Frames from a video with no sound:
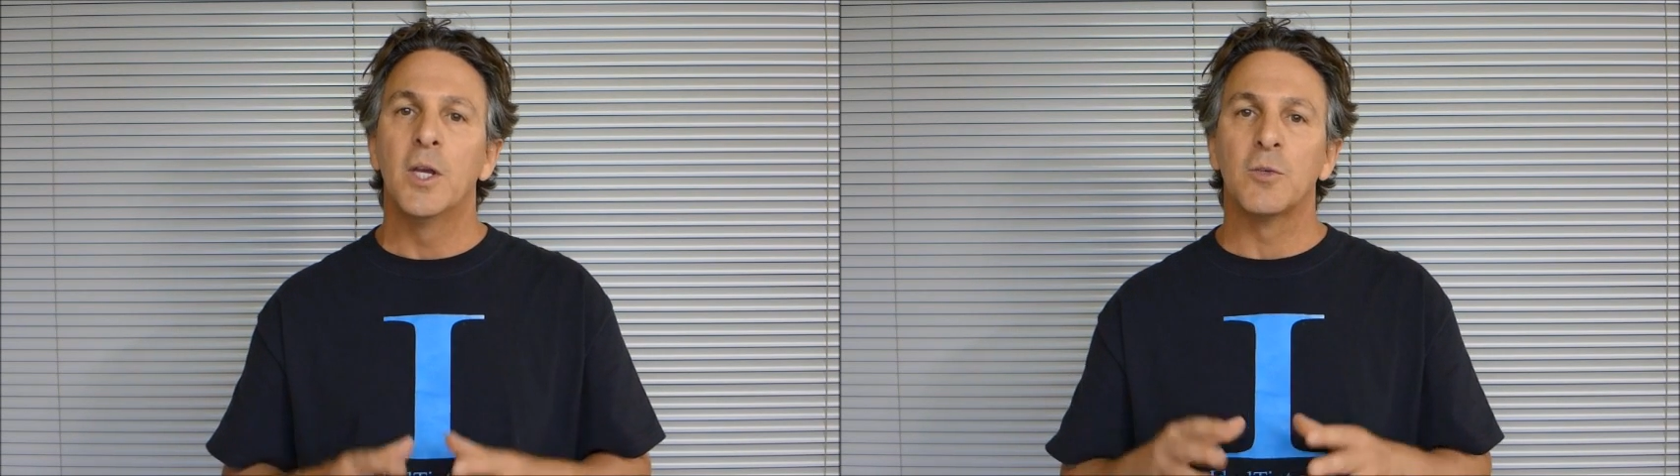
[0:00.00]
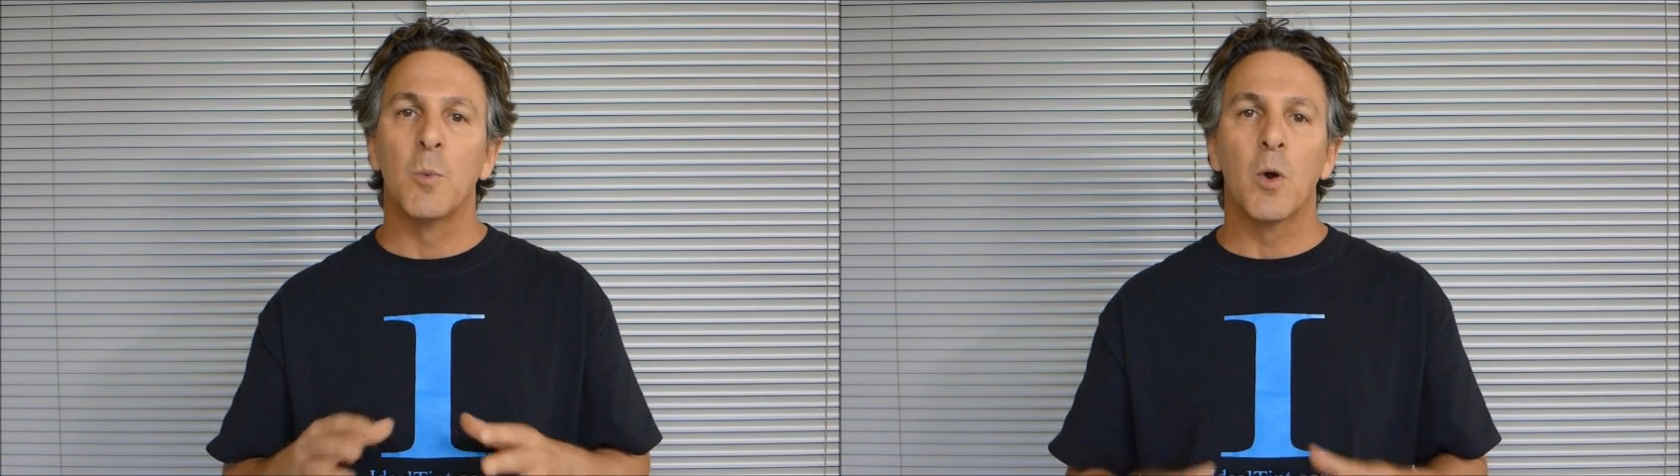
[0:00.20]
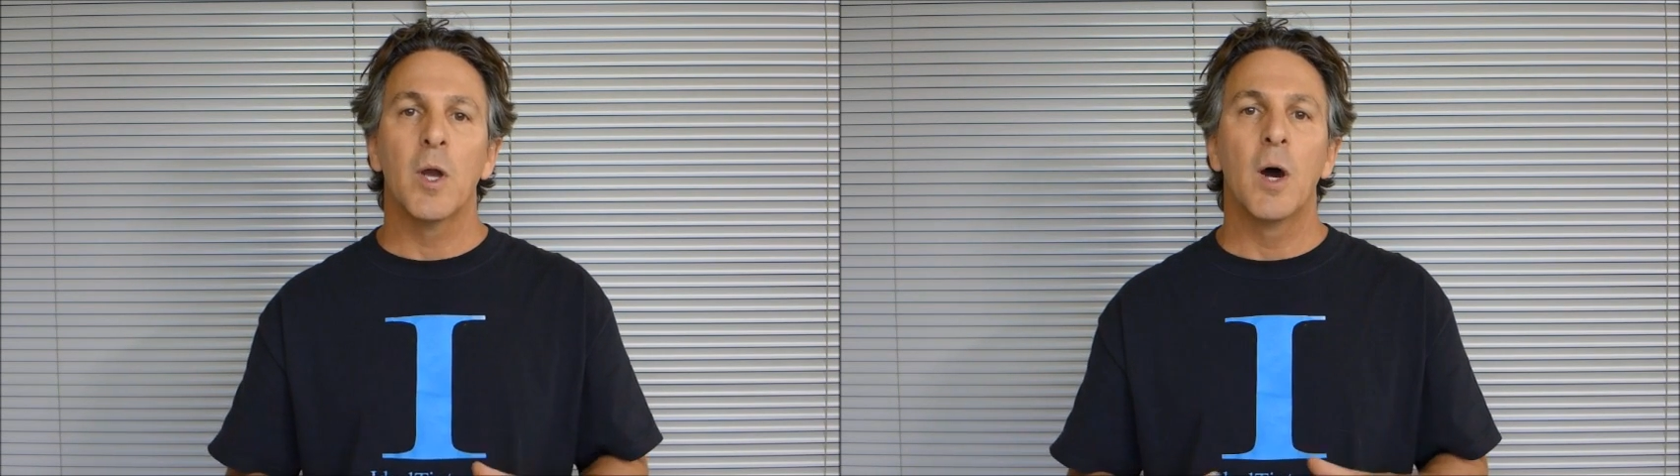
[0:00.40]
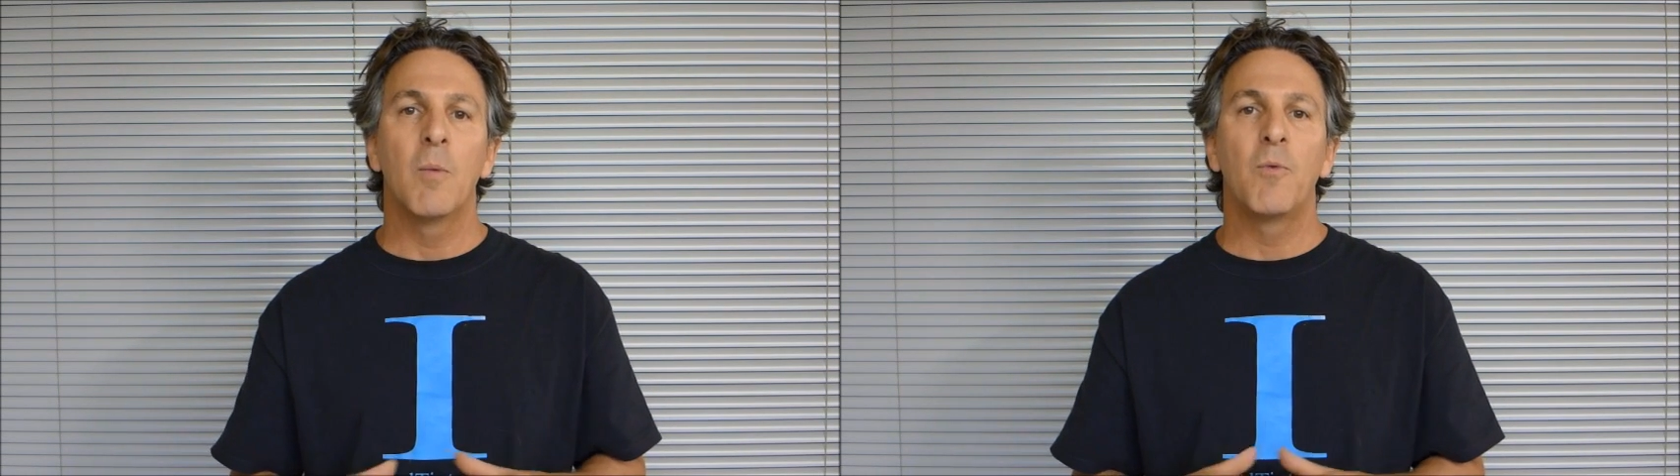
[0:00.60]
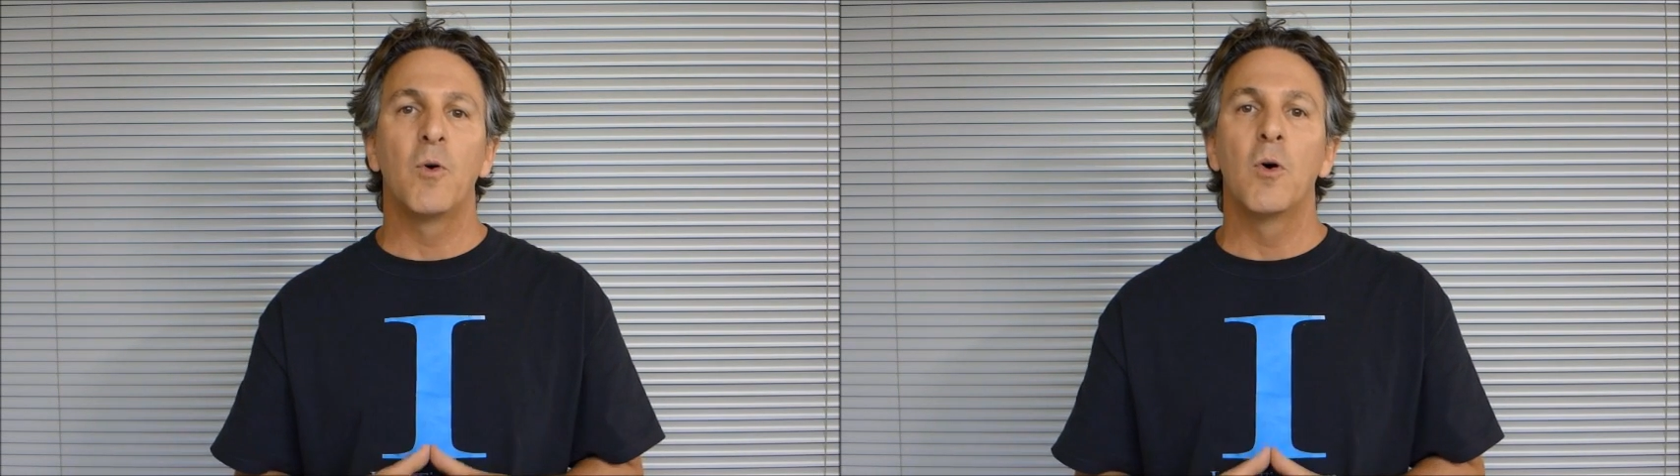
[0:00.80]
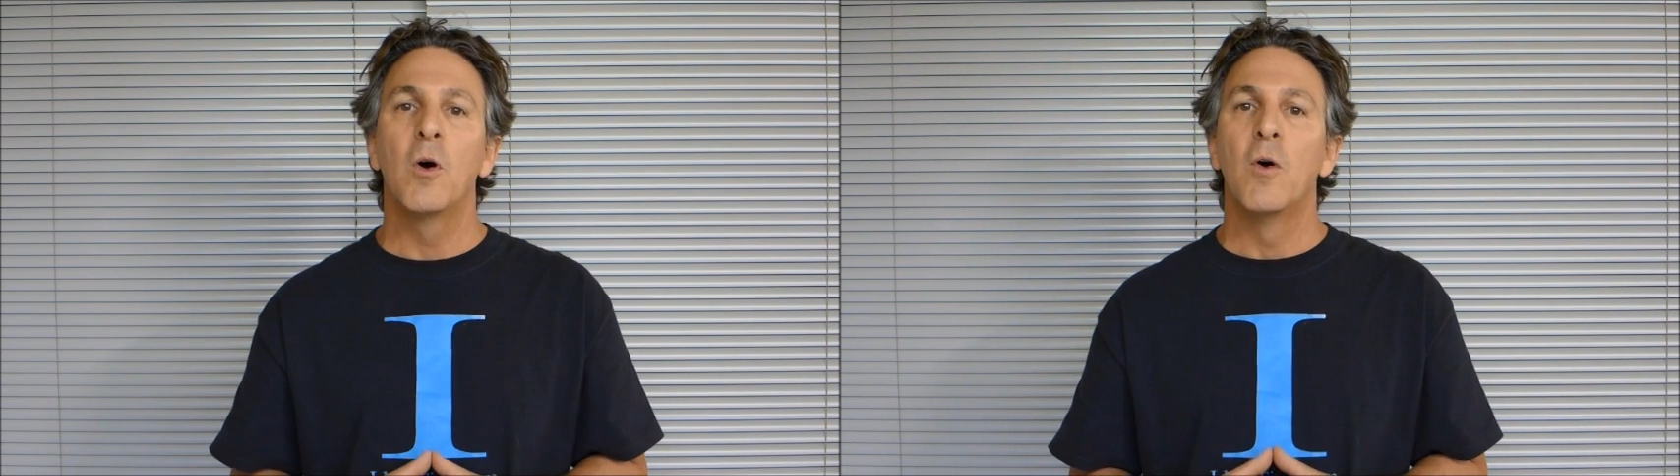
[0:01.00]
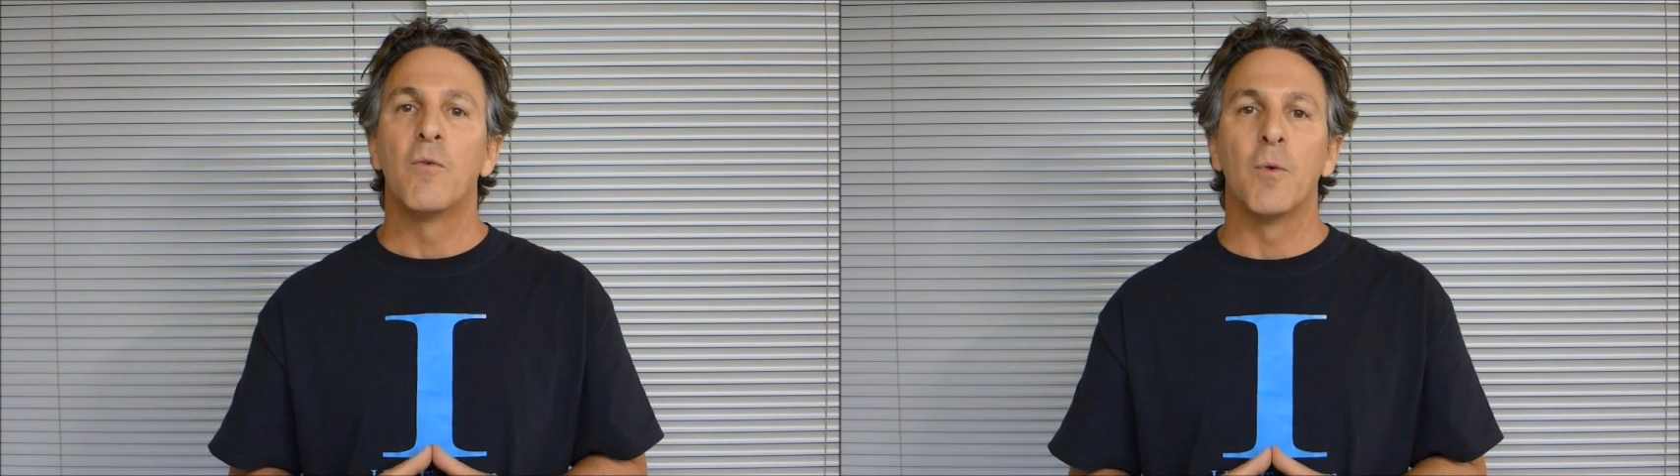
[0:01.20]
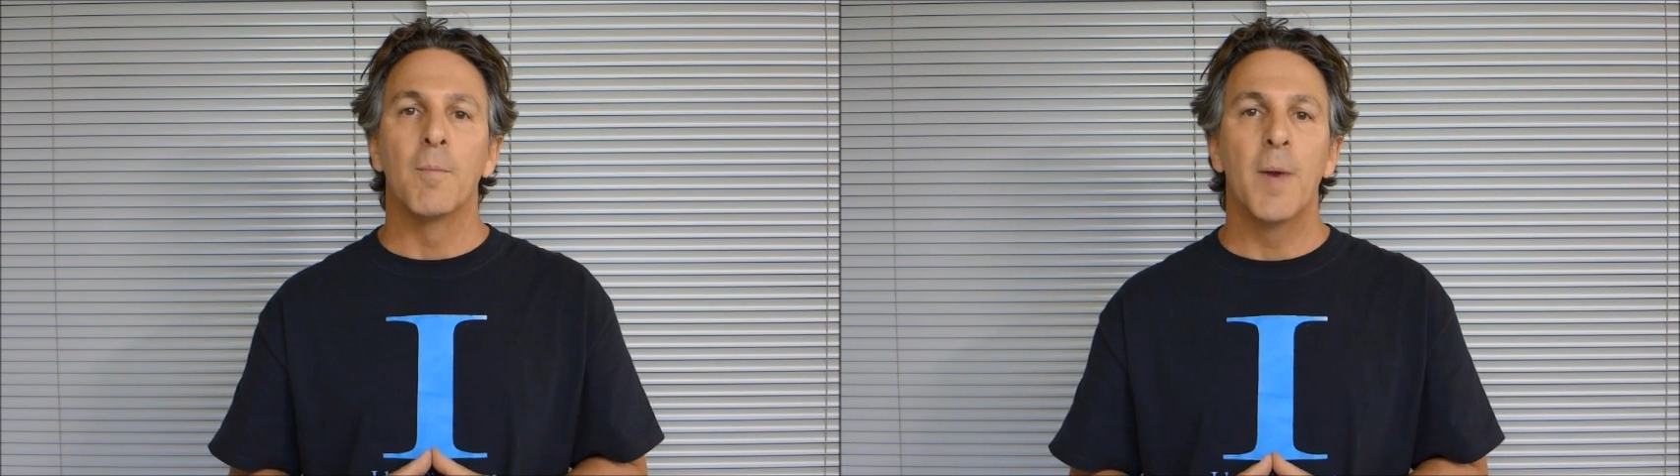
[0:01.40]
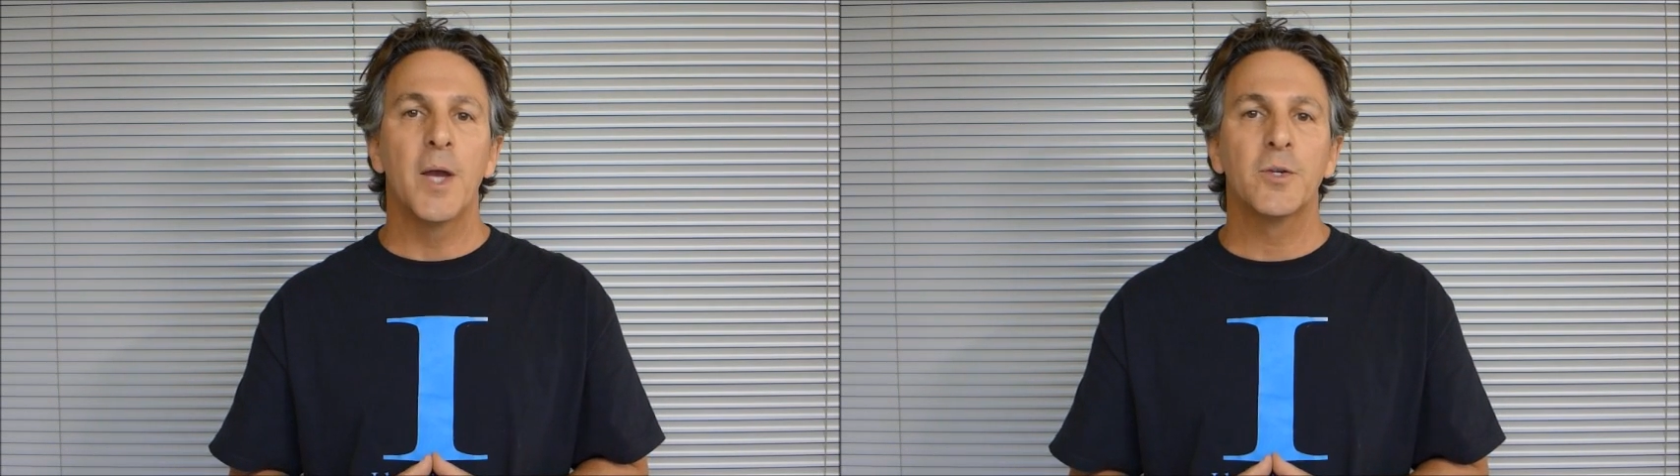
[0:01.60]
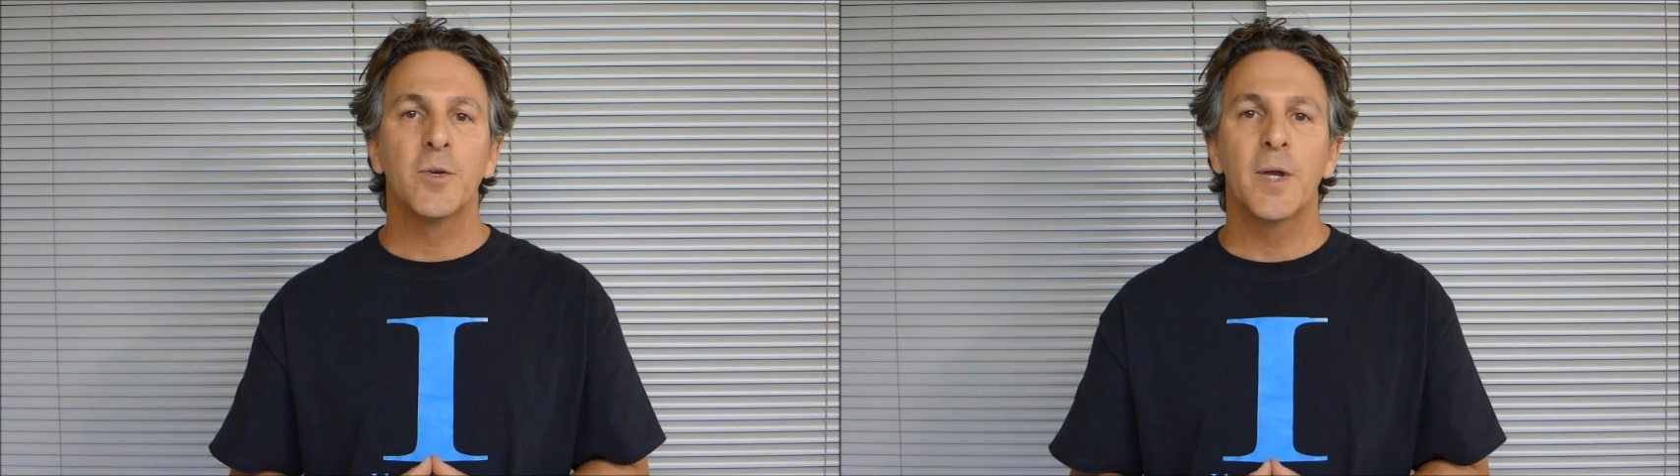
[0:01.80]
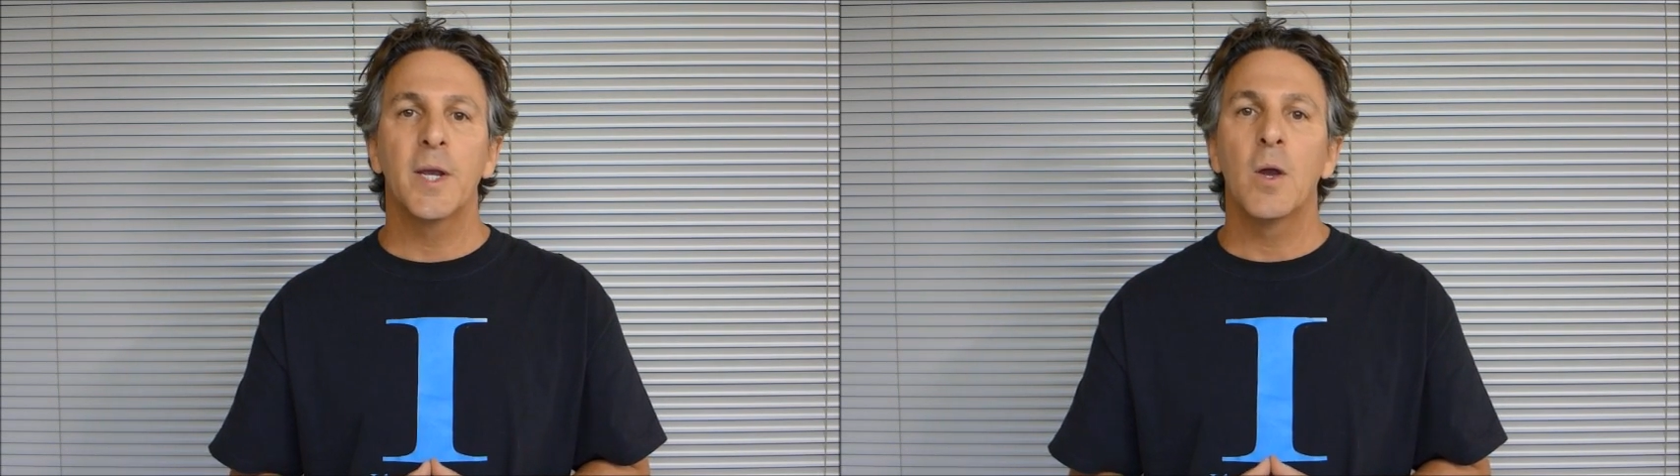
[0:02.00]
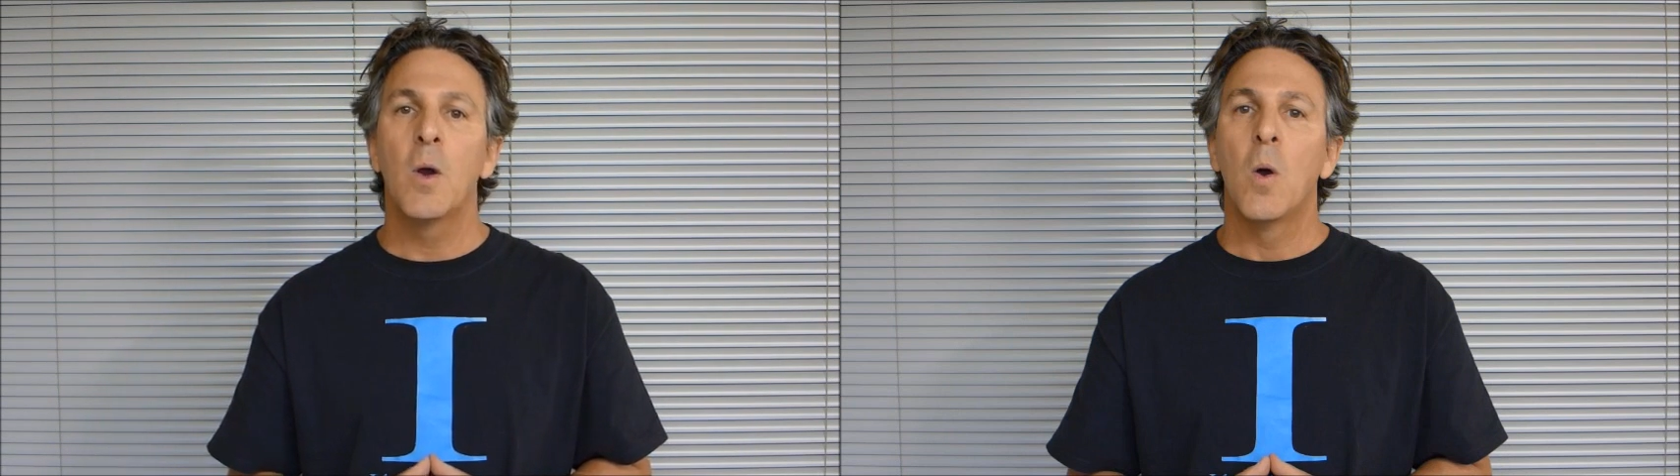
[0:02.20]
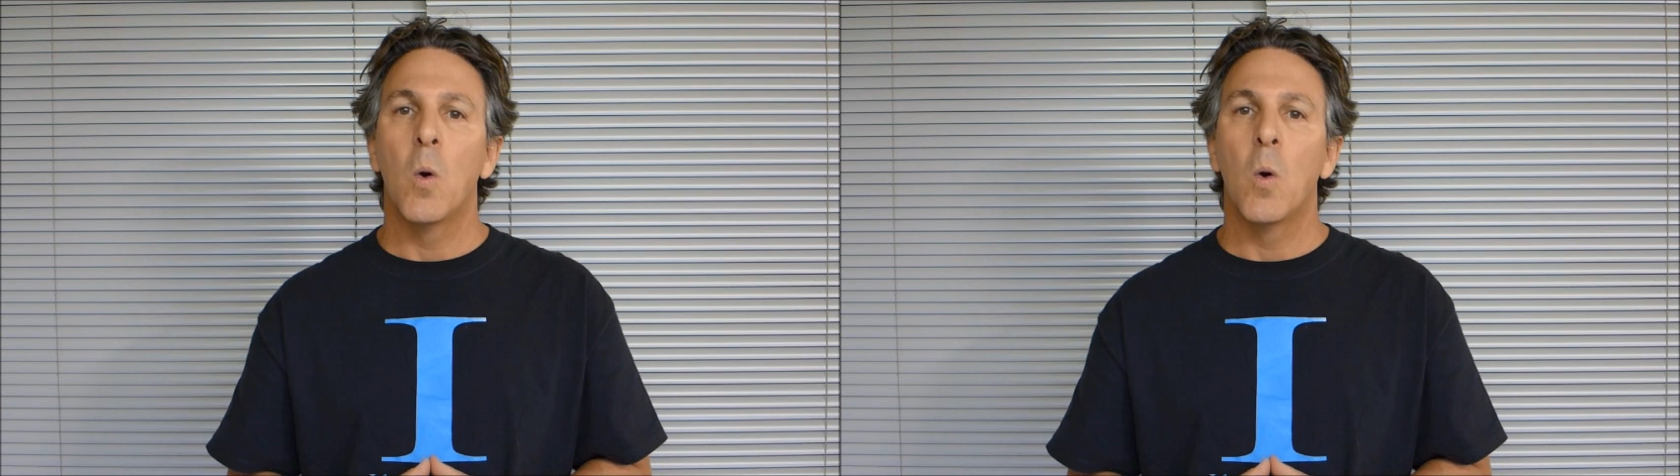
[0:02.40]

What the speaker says: is more helpful for measuring,